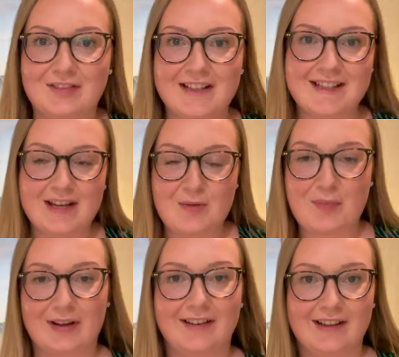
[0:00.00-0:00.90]
ready,
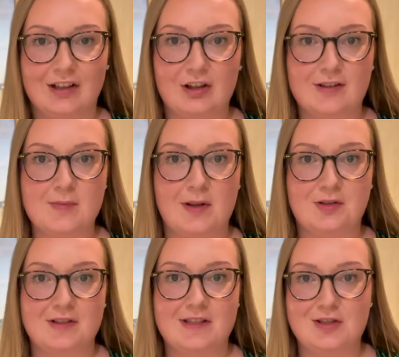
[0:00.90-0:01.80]
but I can't do my
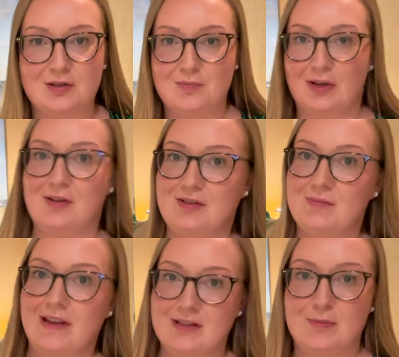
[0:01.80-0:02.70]
transition because the
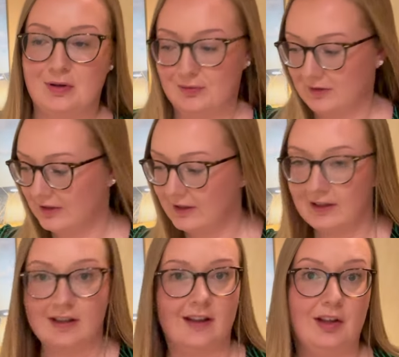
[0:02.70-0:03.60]
beds are moved.
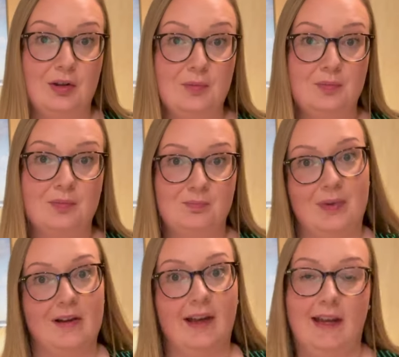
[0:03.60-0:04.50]

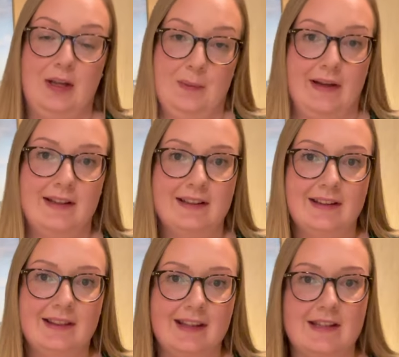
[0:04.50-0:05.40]
But anyway,
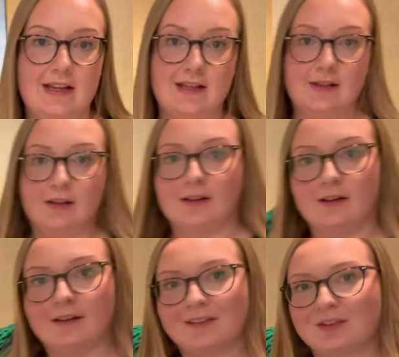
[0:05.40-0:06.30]
this is
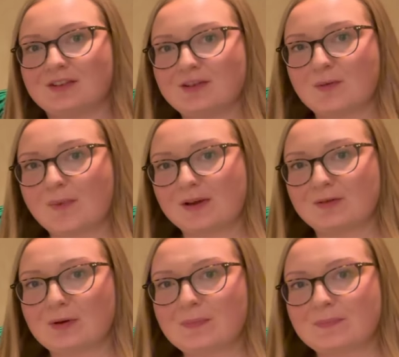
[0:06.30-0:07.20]
my
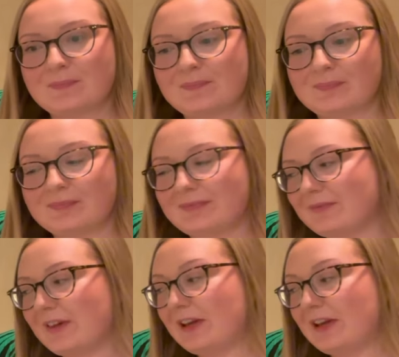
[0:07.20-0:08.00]
room. Very